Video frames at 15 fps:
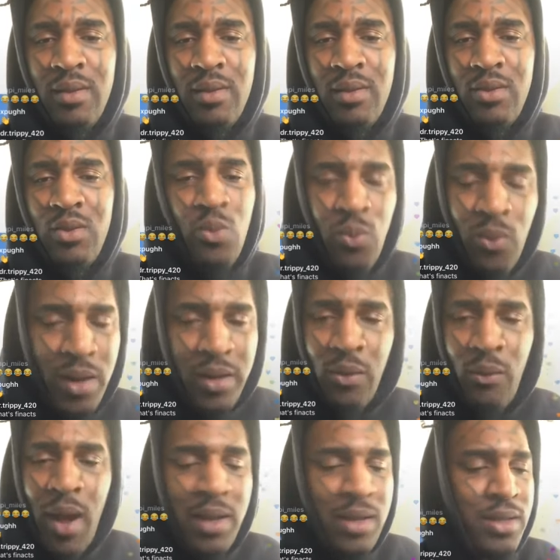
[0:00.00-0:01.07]
You wonder
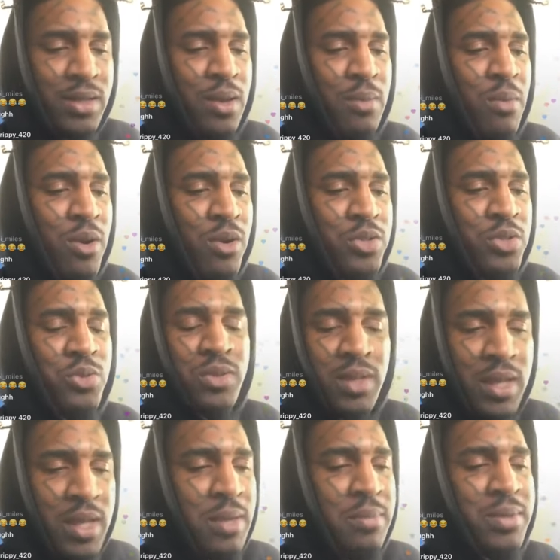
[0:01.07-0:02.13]
why these commercials
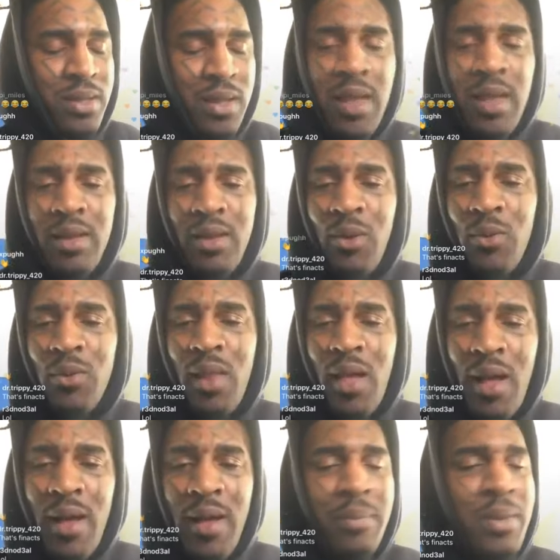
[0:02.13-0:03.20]
keep staying
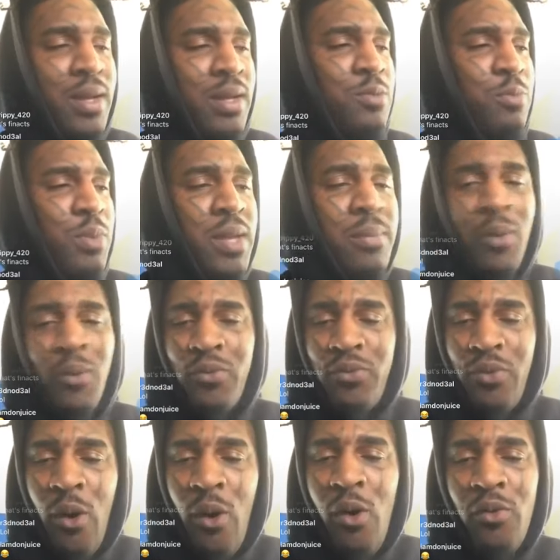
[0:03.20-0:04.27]
online because people
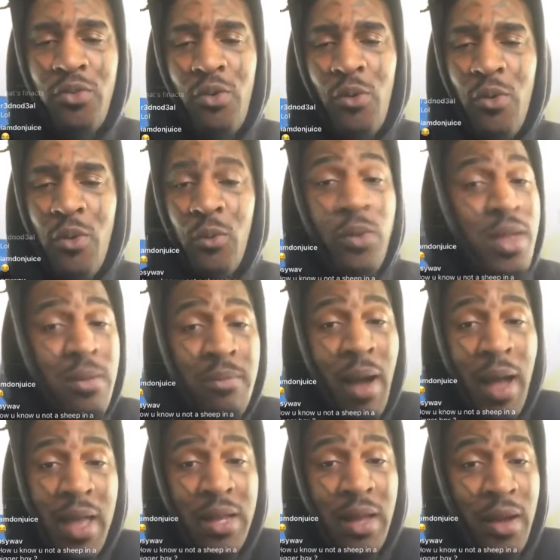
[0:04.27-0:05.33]
fall for them. We
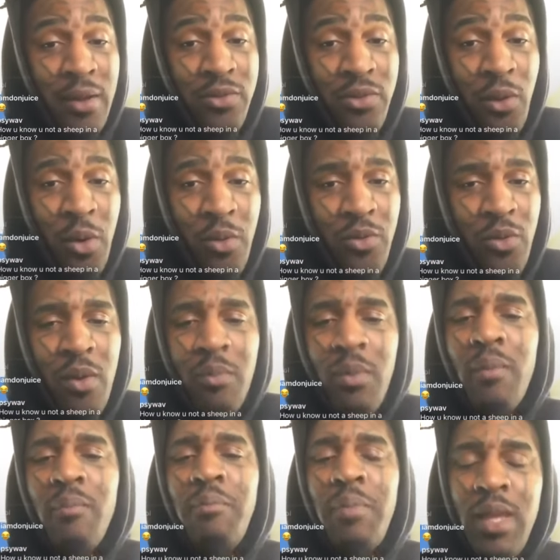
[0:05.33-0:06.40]
might not fall for them, but
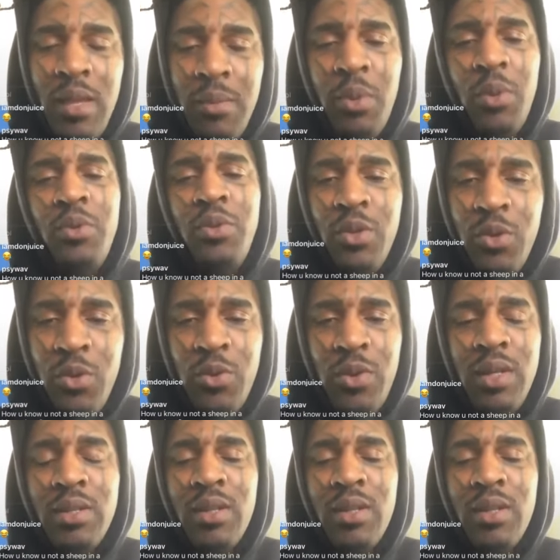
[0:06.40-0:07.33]
people do. It's a